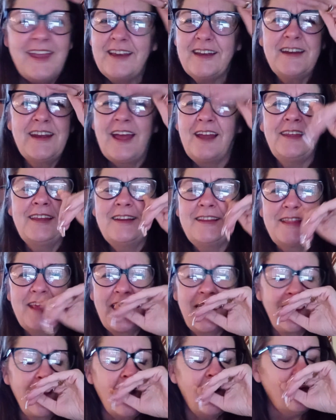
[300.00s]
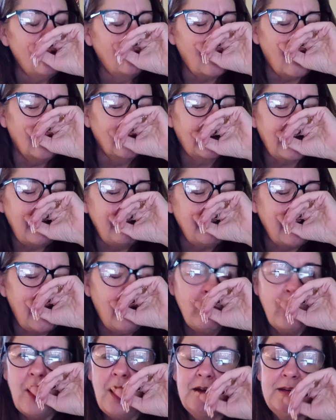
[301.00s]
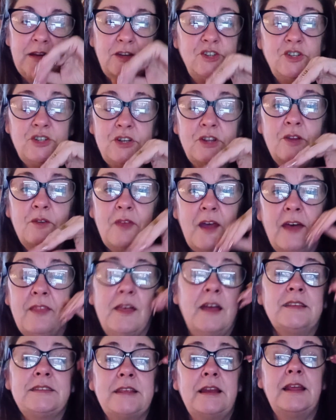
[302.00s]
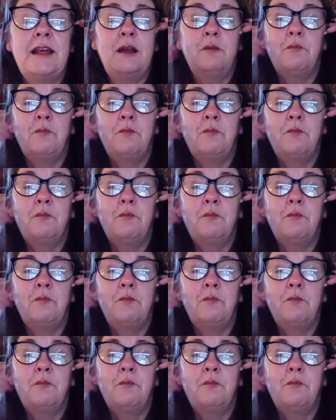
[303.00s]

Now you'd think, oh God, Kerry-Ann, why did you do that? That's a little